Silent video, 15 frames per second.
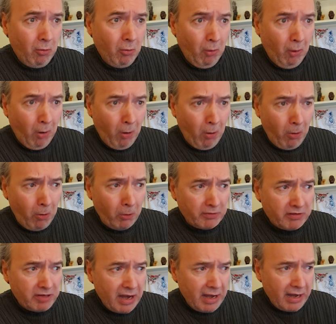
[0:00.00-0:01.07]
Oh,
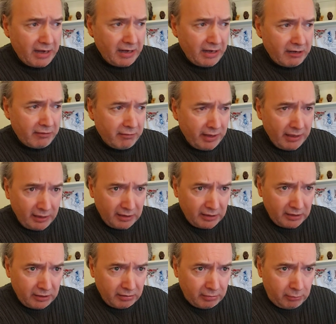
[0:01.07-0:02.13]
take your drink,
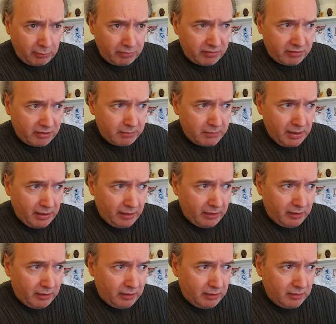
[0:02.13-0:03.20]
you thirsty
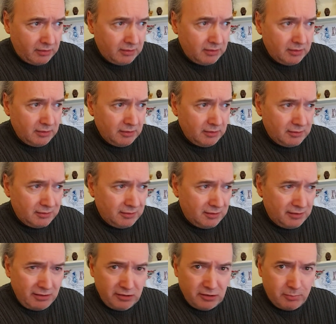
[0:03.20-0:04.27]
man,
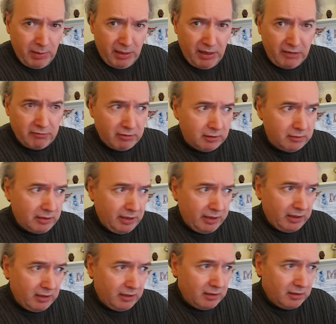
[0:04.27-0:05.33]
his belly
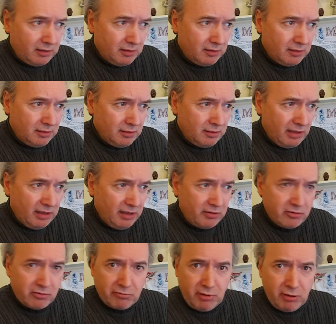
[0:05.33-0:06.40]
rolling. Then he's
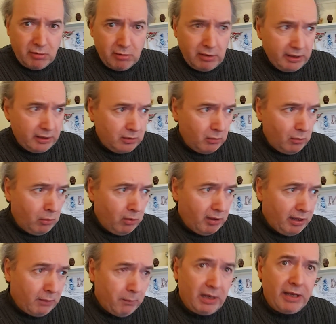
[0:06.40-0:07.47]
strolling,
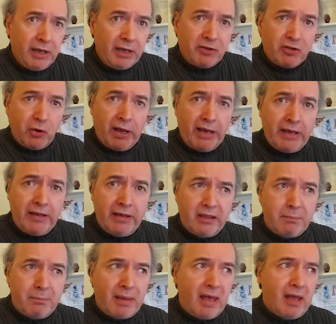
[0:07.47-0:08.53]
calling, will ye join
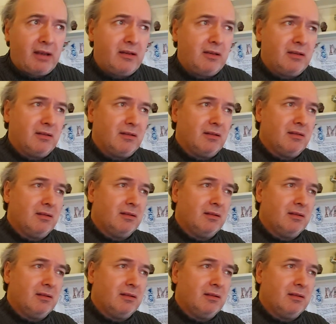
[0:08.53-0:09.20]
the band?